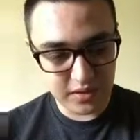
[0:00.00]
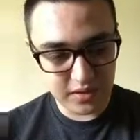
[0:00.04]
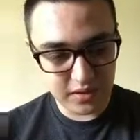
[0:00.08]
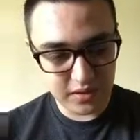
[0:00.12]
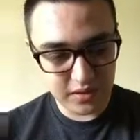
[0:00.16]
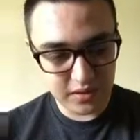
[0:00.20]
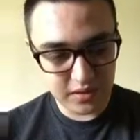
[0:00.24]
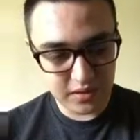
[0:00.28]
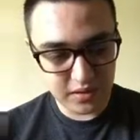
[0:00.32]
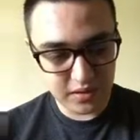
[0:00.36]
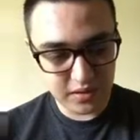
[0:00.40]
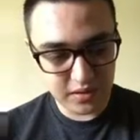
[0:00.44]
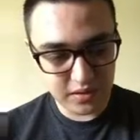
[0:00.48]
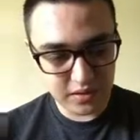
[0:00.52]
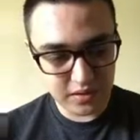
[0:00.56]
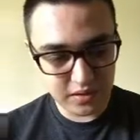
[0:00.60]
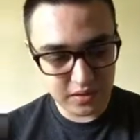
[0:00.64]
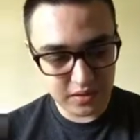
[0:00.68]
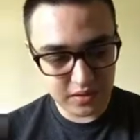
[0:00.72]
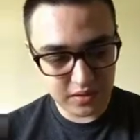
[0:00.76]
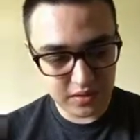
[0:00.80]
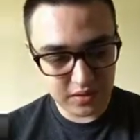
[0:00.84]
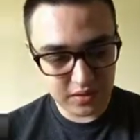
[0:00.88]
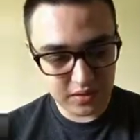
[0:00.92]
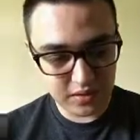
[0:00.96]

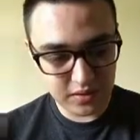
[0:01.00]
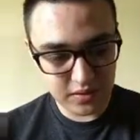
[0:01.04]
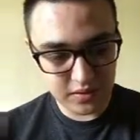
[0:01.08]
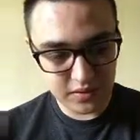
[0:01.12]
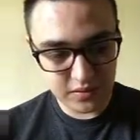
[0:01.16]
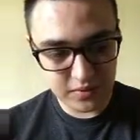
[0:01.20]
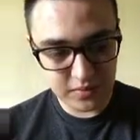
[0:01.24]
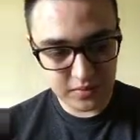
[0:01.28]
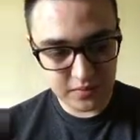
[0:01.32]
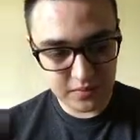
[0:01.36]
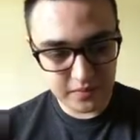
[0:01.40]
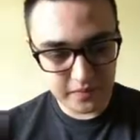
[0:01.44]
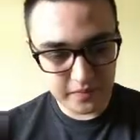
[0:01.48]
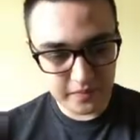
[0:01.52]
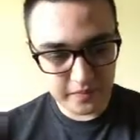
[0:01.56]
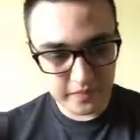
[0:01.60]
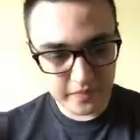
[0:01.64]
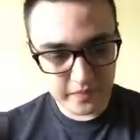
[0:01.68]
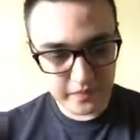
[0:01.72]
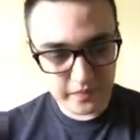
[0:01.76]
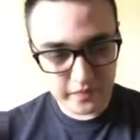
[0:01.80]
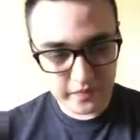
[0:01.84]
Nothing is said.